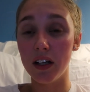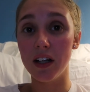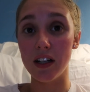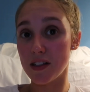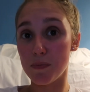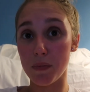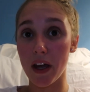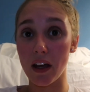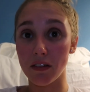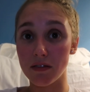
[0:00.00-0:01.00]
it's
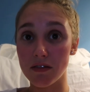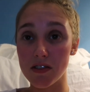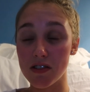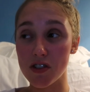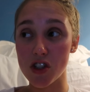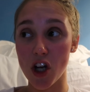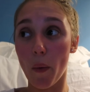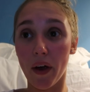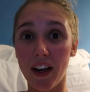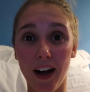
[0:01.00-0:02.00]
being
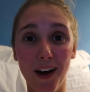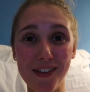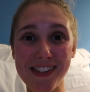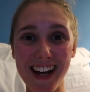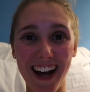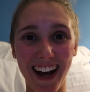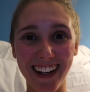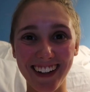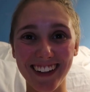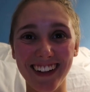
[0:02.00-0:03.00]
snowing
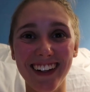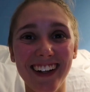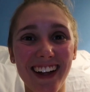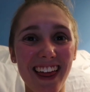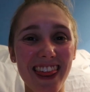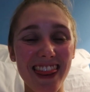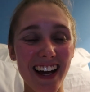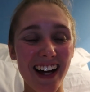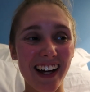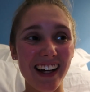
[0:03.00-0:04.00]
outside
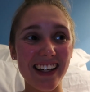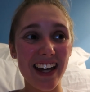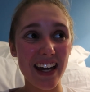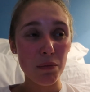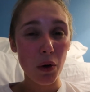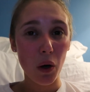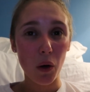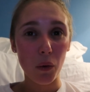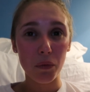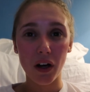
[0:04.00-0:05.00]
that I came
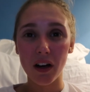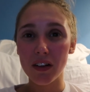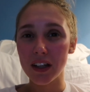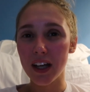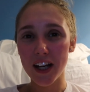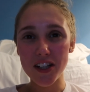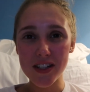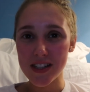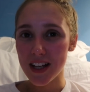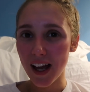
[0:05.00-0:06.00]
home. Can I
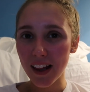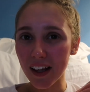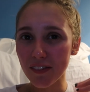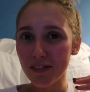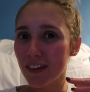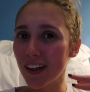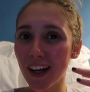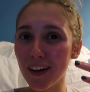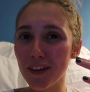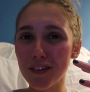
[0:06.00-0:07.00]
just, I like feel
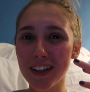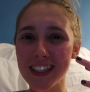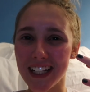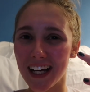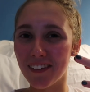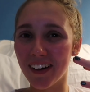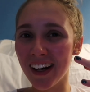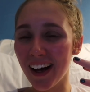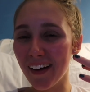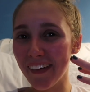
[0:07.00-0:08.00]
like I look really tan right
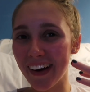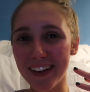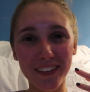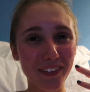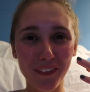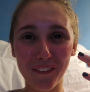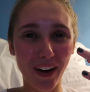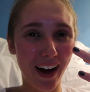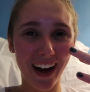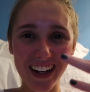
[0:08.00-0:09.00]
now and I don't know
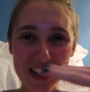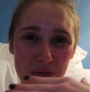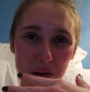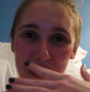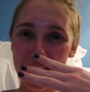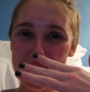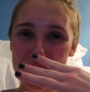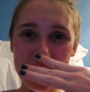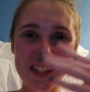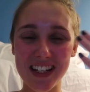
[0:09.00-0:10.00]
why. It's probably because
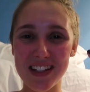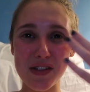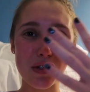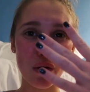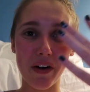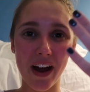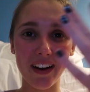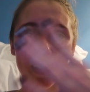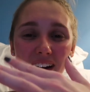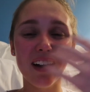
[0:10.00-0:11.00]
my skin is so
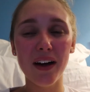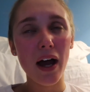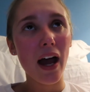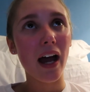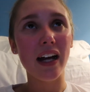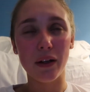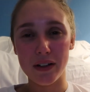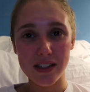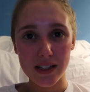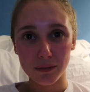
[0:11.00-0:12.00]
red.
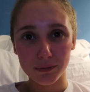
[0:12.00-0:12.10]
Anyways,